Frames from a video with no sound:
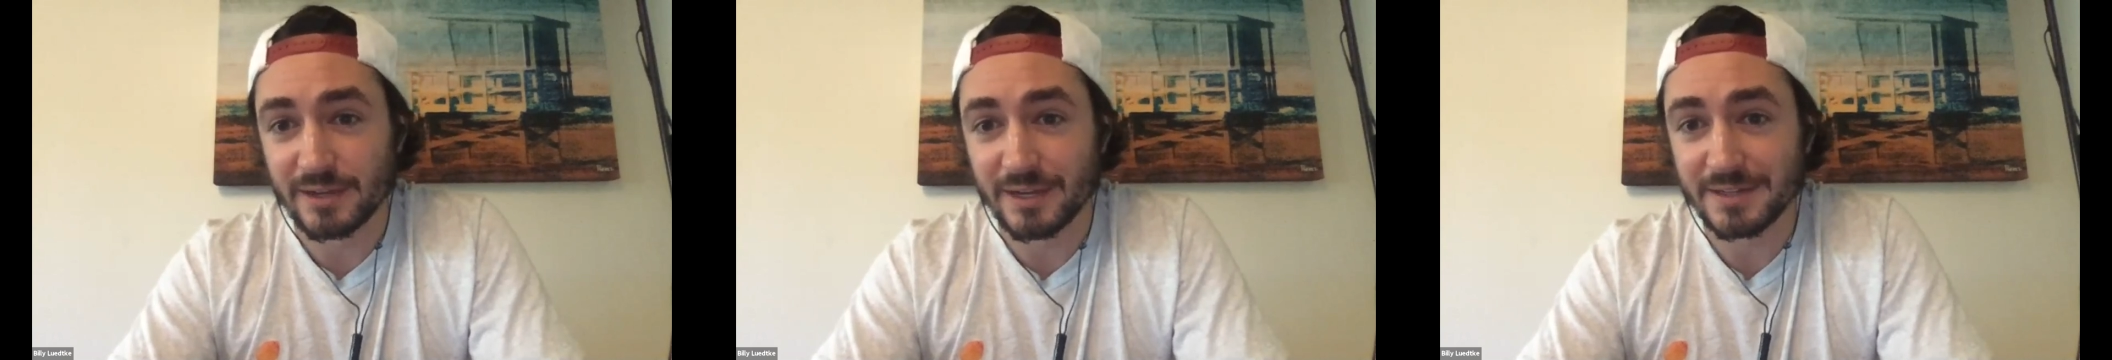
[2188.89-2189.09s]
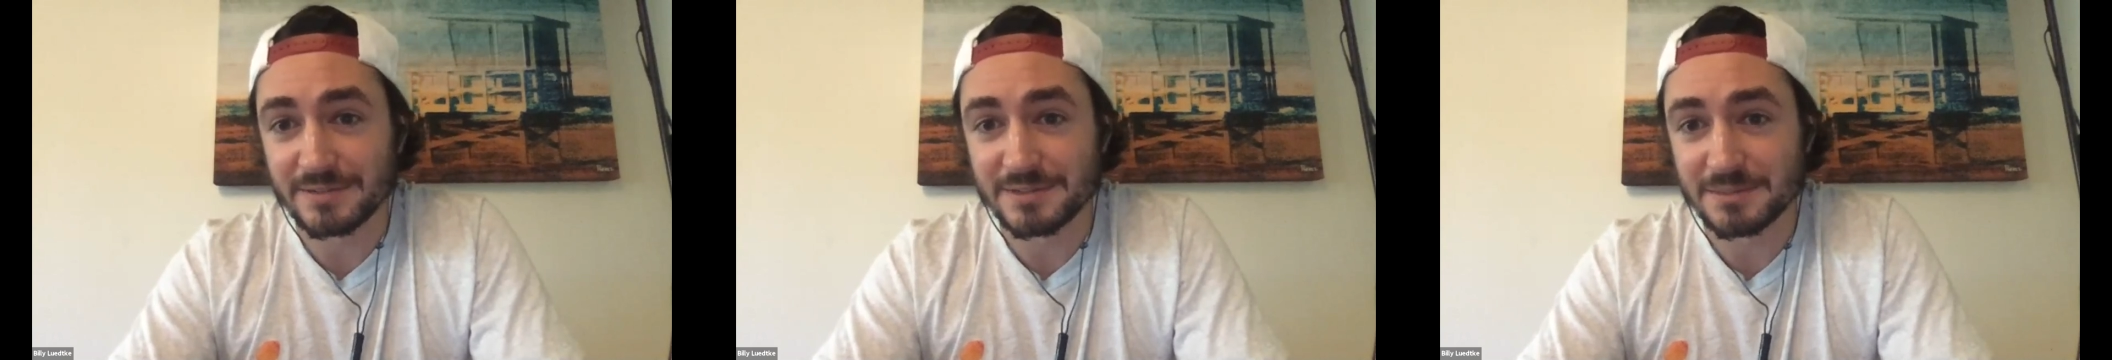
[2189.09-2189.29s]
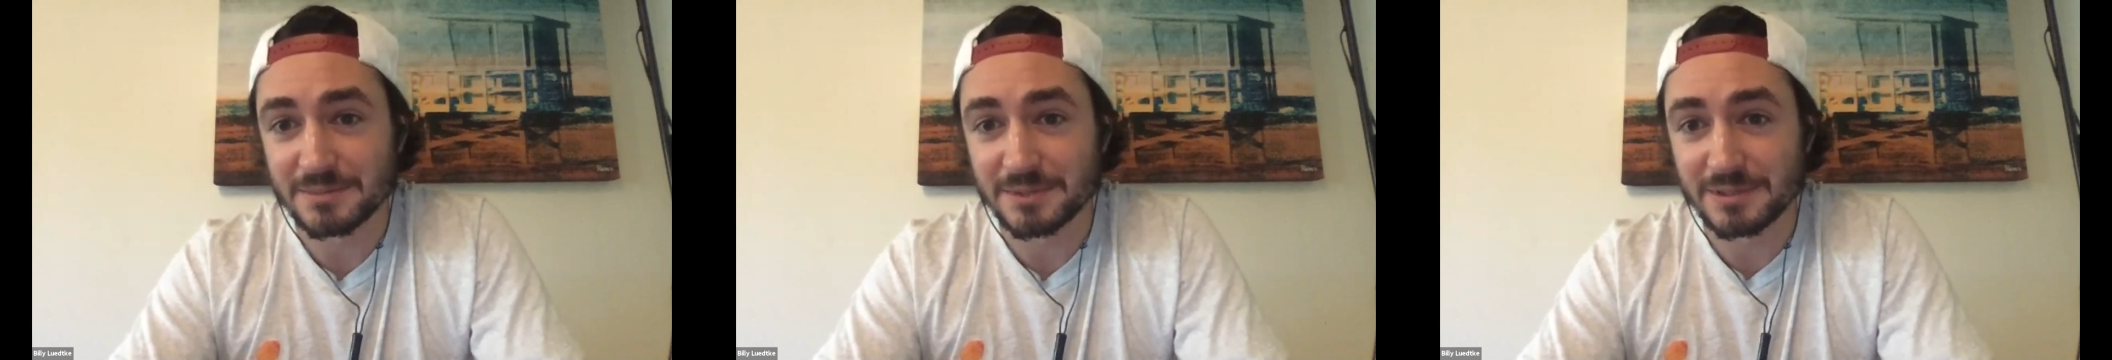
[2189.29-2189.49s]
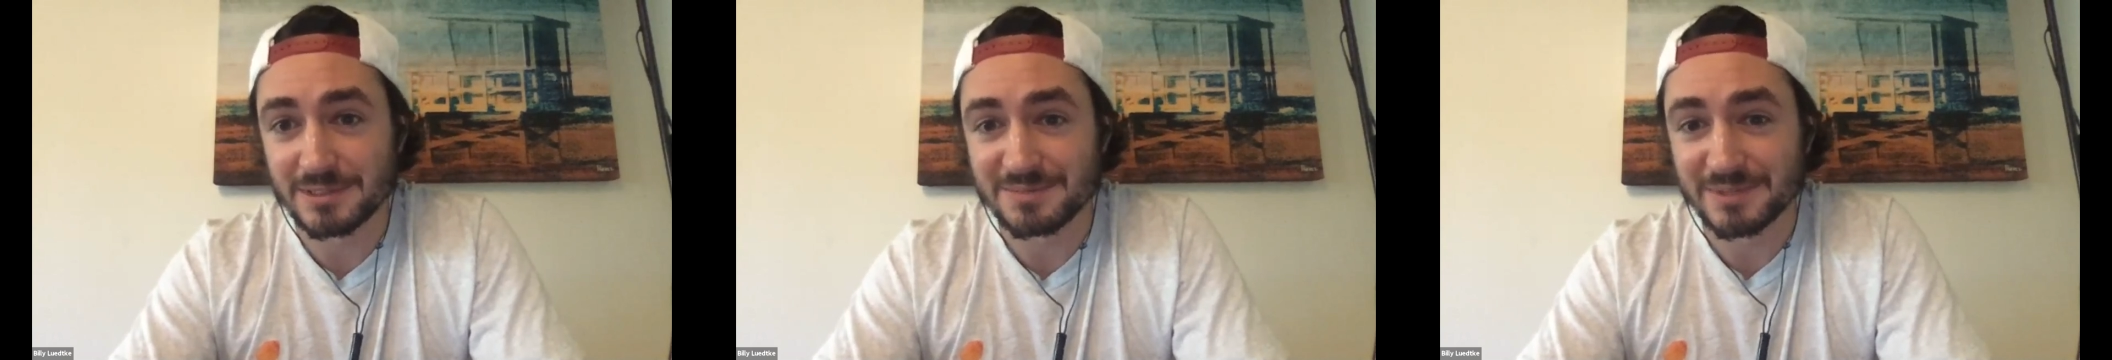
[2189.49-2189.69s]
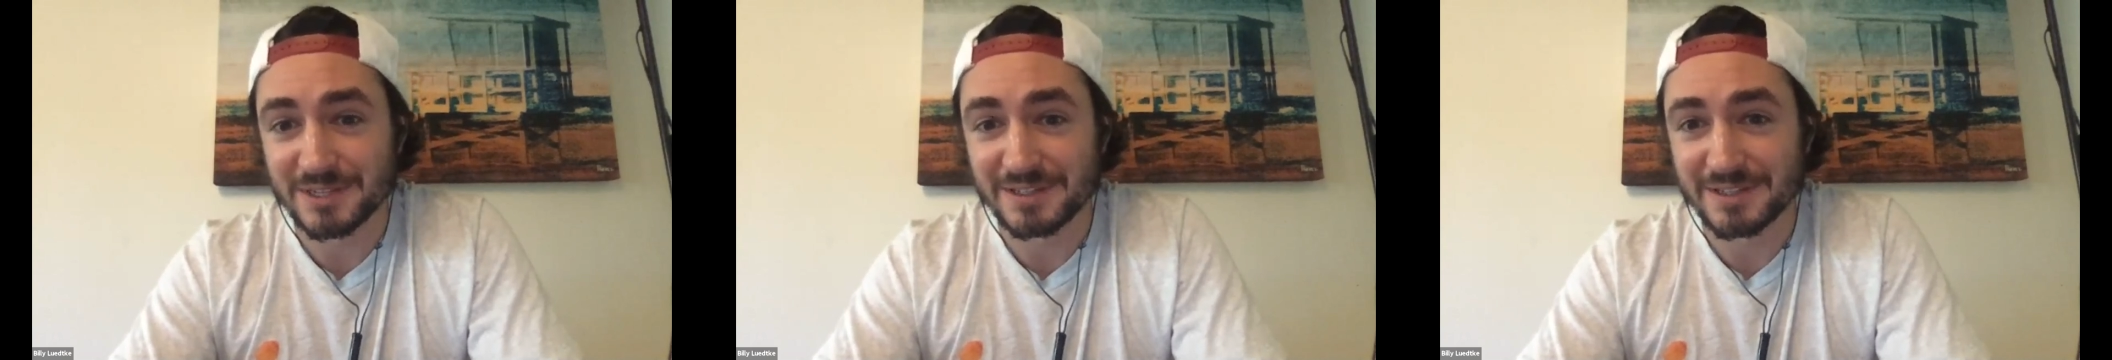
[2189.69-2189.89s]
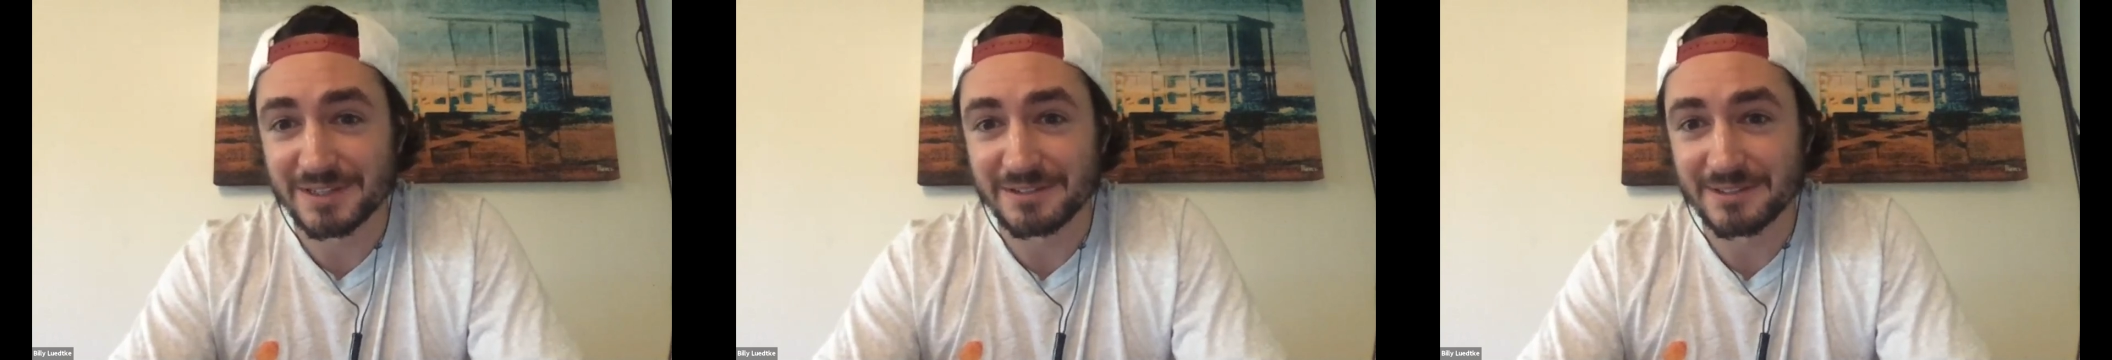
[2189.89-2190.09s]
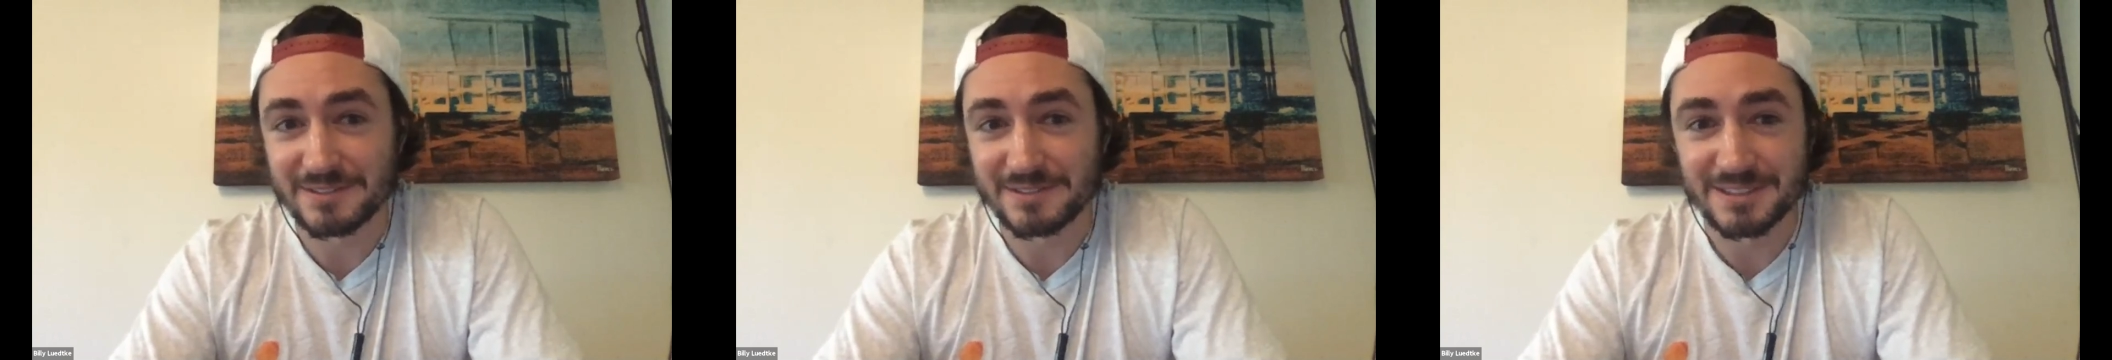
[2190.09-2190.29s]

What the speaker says: I have some thoughts, but I would love to